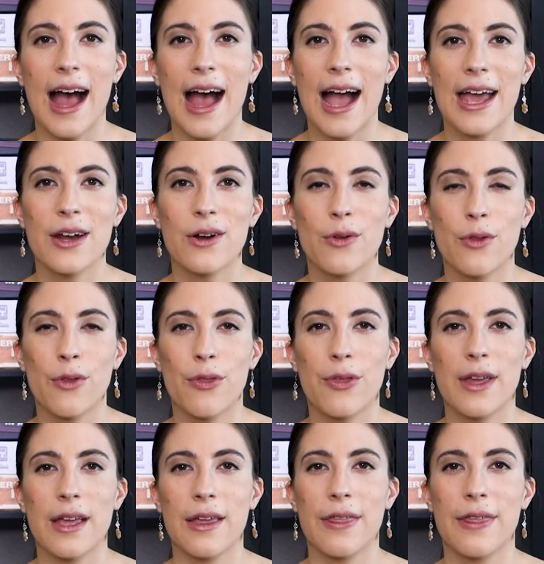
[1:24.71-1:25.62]
I don't
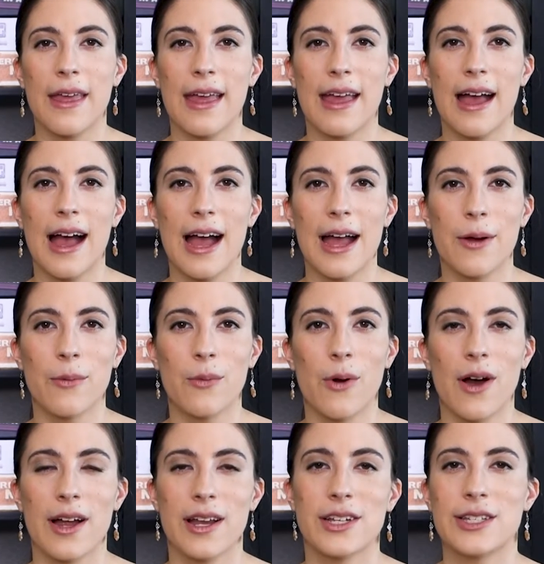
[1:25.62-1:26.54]
think that I
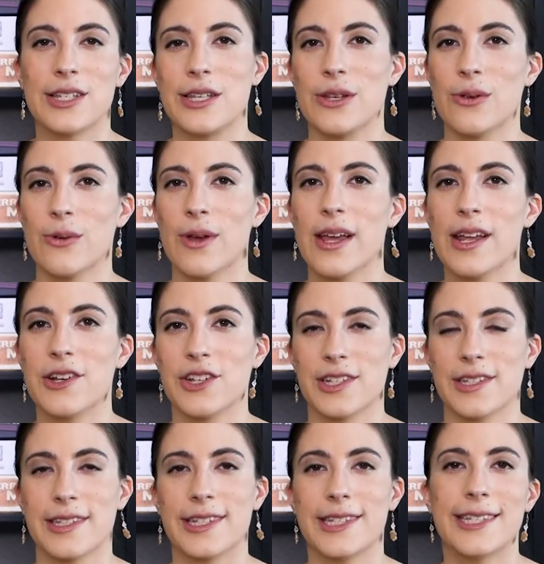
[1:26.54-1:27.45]
want to
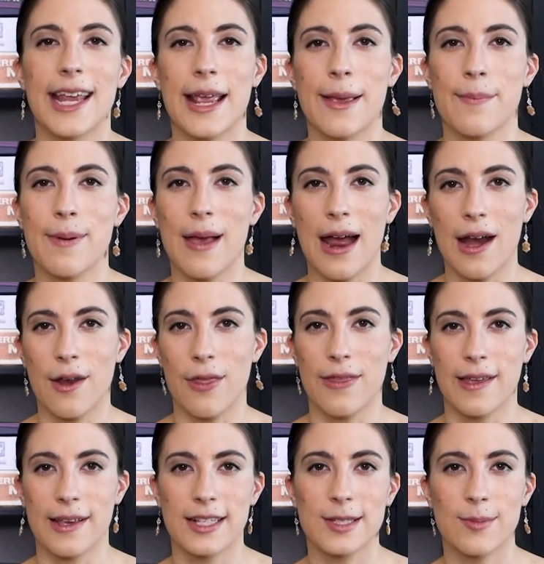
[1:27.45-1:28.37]
just say bad
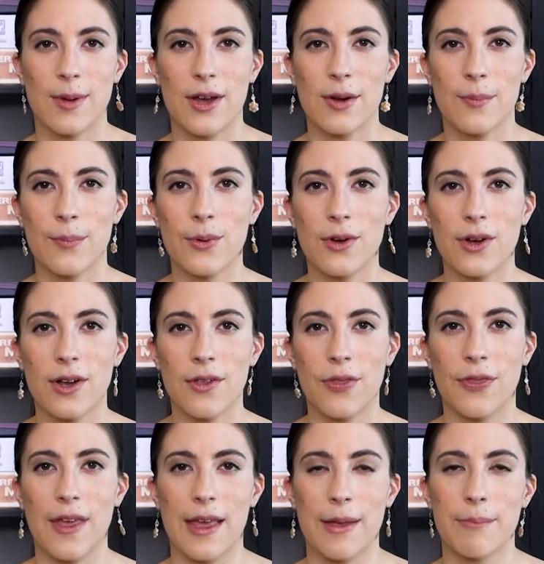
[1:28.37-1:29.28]
things about a
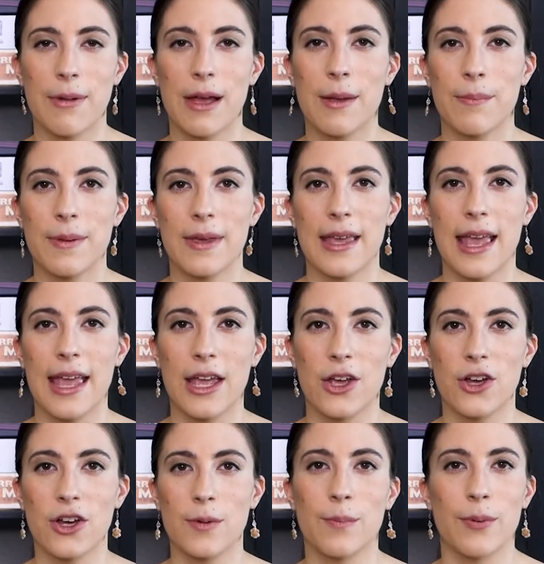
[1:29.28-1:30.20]
book that might be
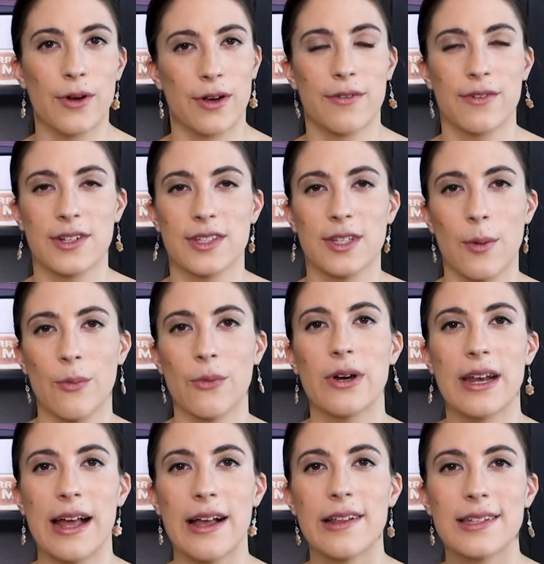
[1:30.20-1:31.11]
a good book for
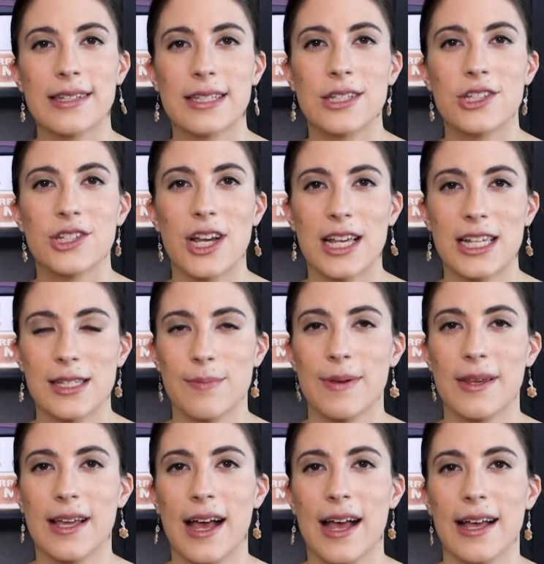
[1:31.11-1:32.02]
someone else just
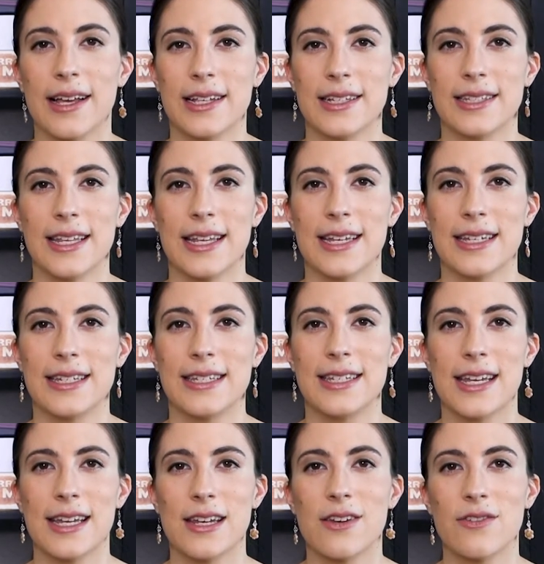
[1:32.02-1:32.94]
because it
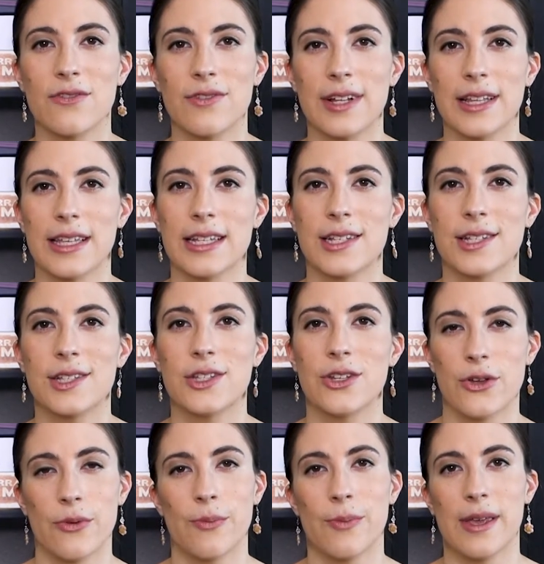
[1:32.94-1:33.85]
didn't really
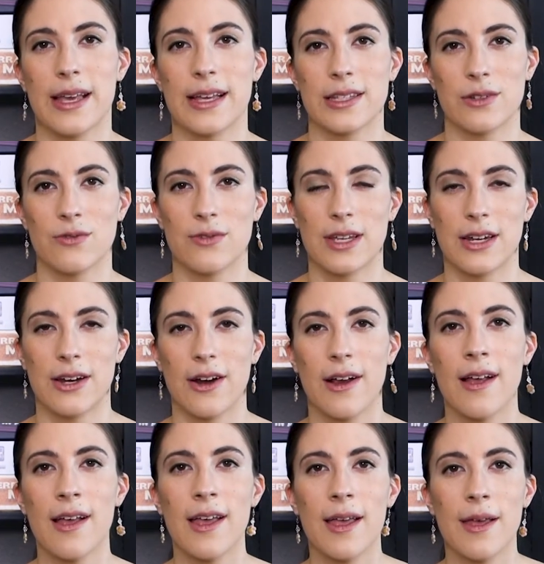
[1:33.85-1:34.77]
suit me as a
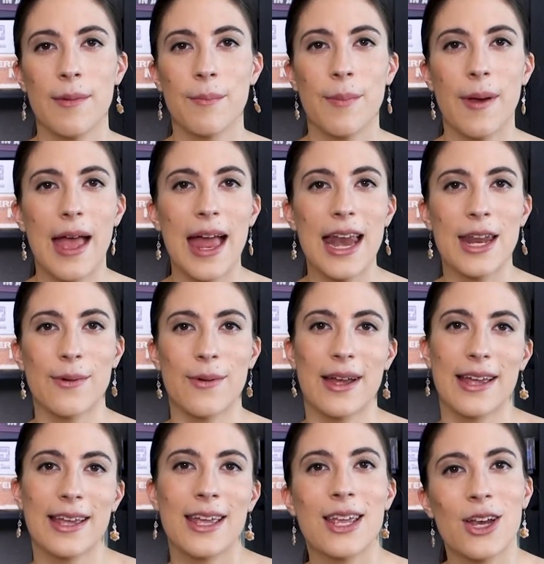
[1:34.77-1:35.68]
reader. But
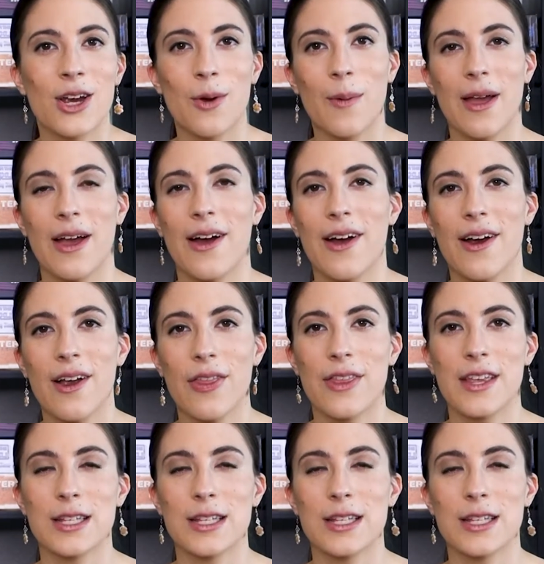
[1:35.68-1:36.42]
anyway, here we are.